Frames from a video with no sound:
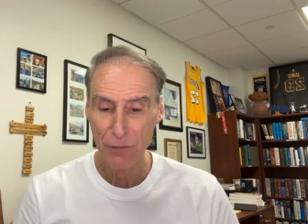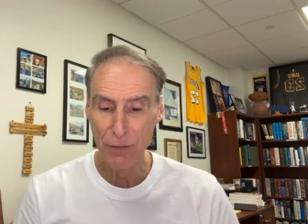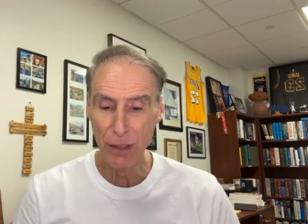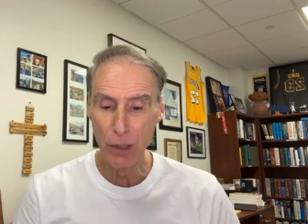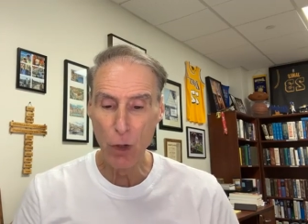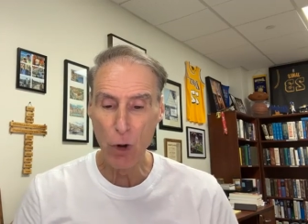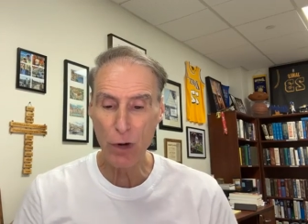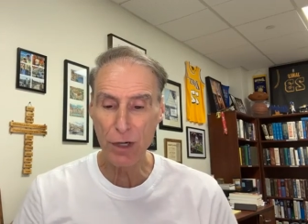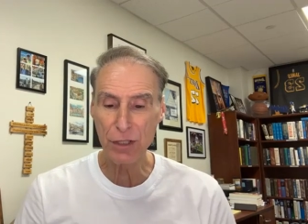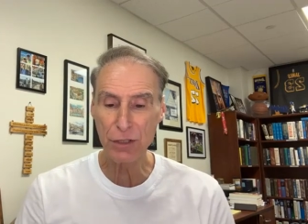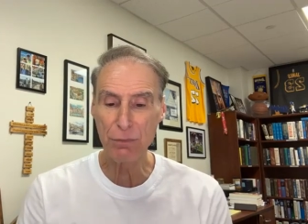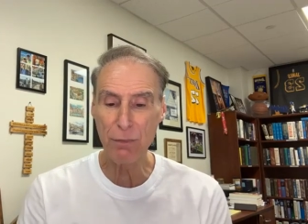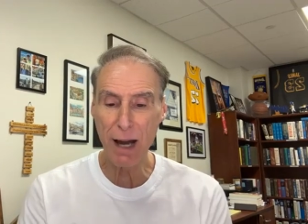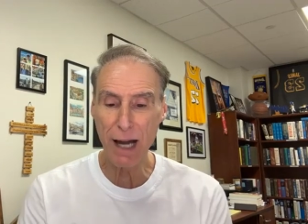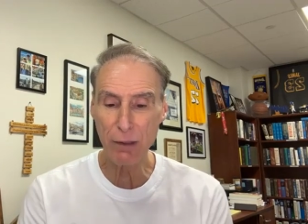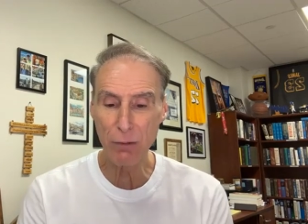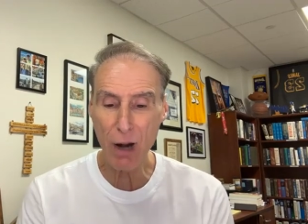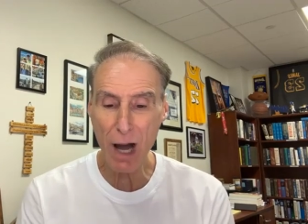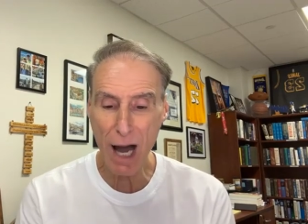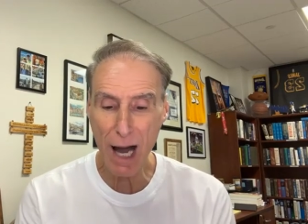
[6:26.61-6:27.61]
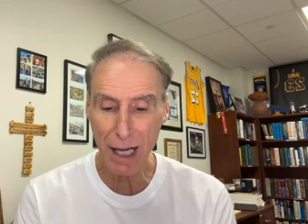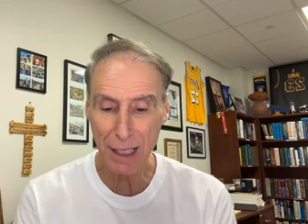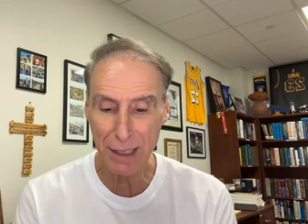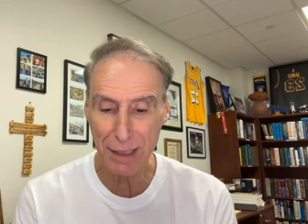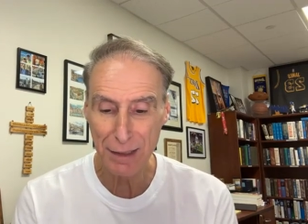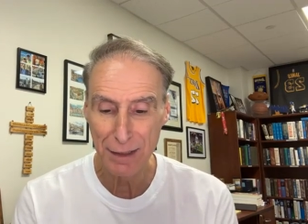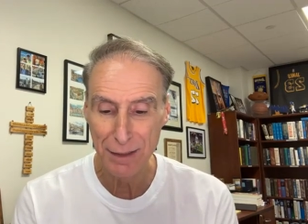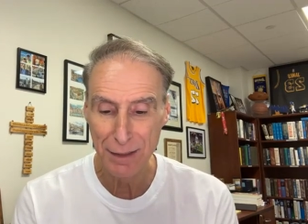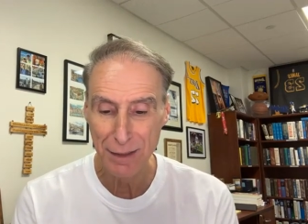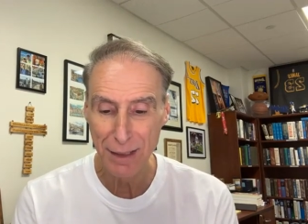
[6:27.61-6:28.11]
The Lord is my
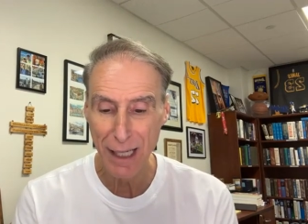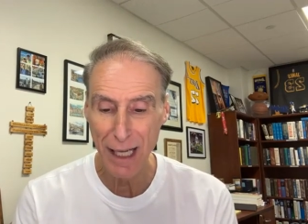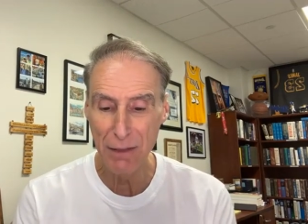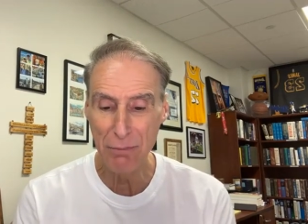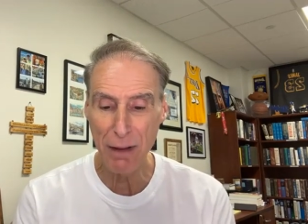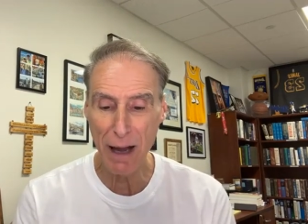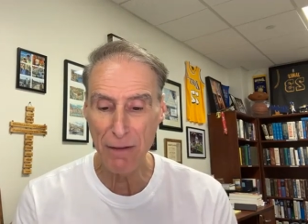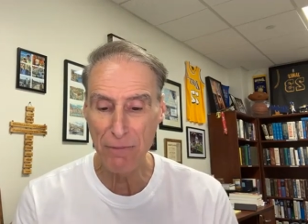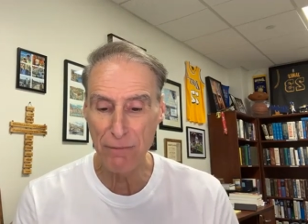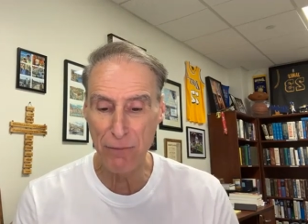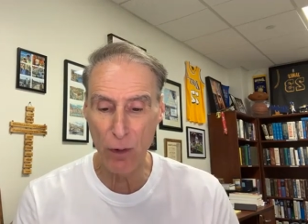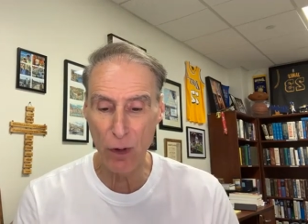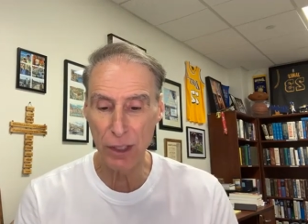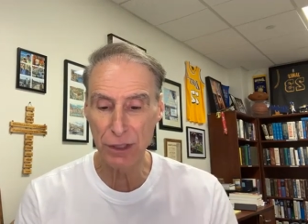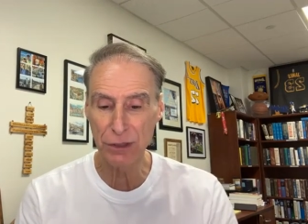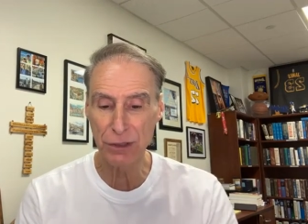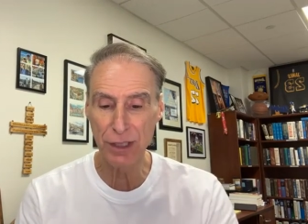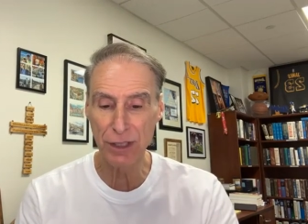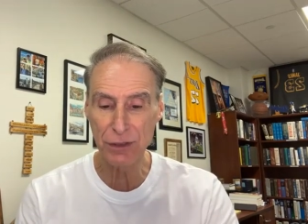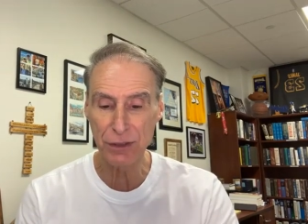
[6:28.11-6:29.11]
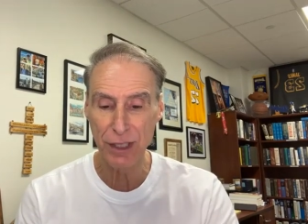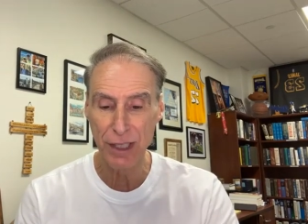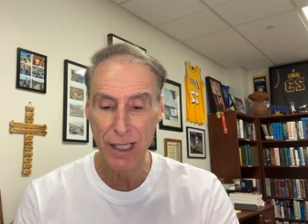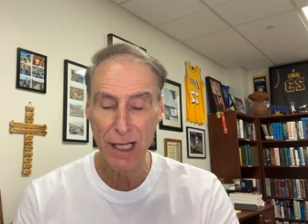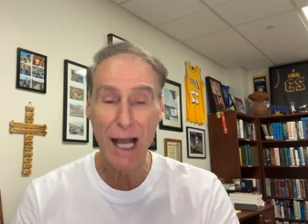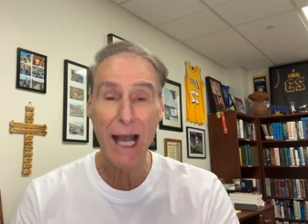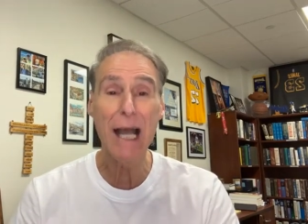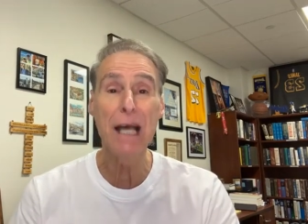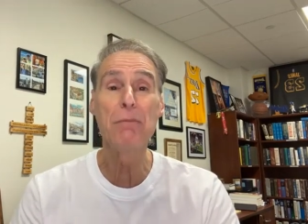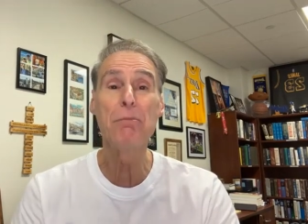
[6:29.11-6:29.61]
rock and my fortress
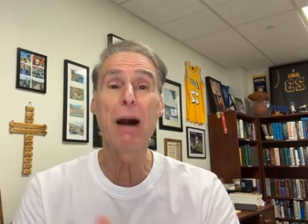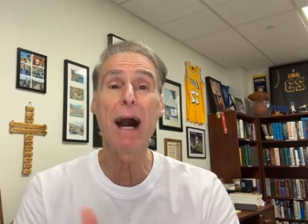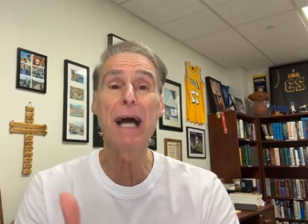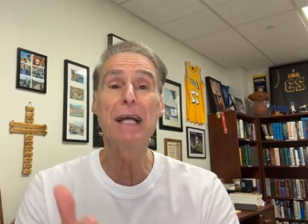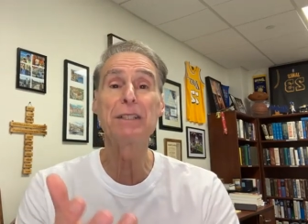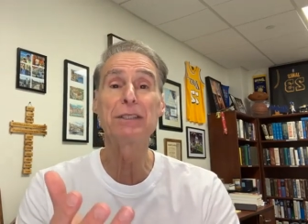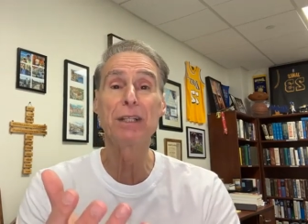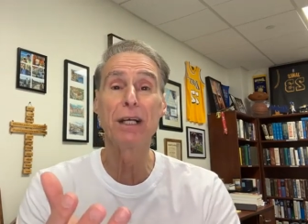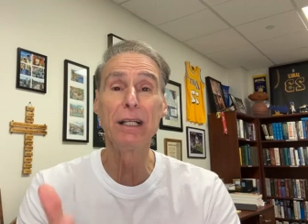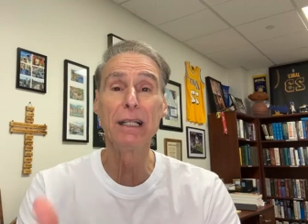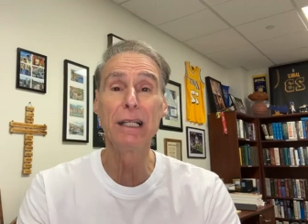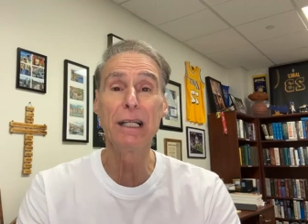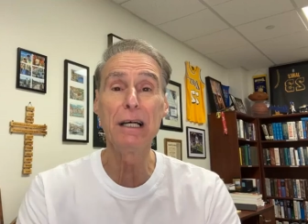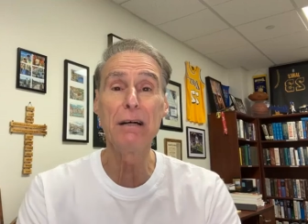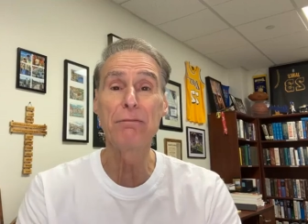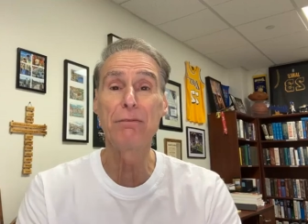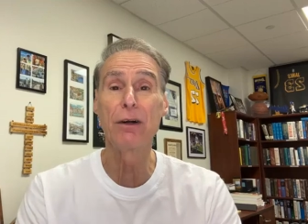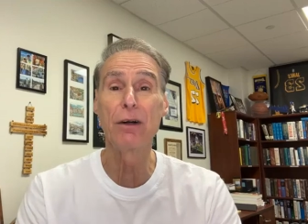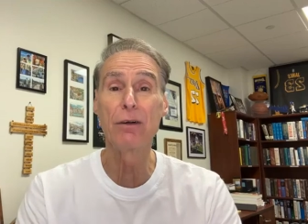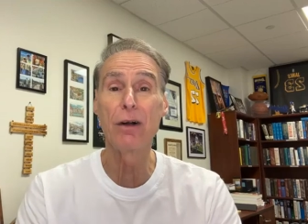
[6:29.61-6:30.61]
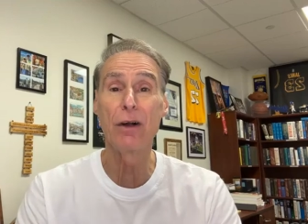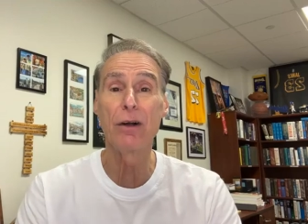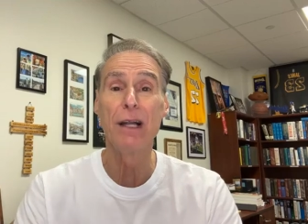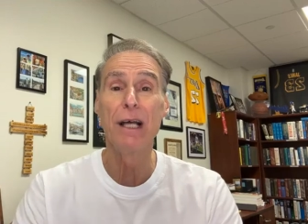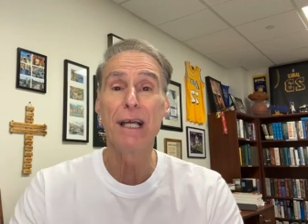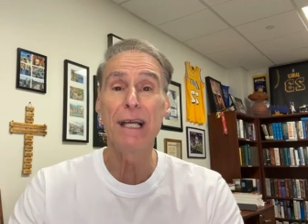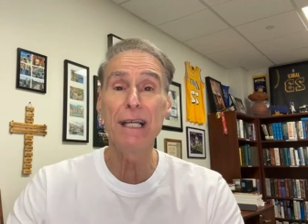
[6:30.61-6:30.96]
and my deliverer.